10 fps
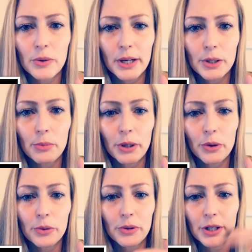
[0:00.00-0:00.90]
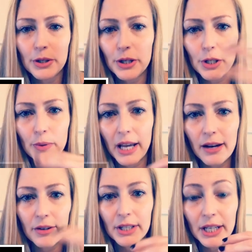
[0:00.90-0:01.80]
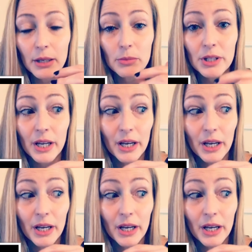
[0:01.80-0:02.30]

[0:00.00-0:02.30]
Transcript: I do my own research. We have our teams.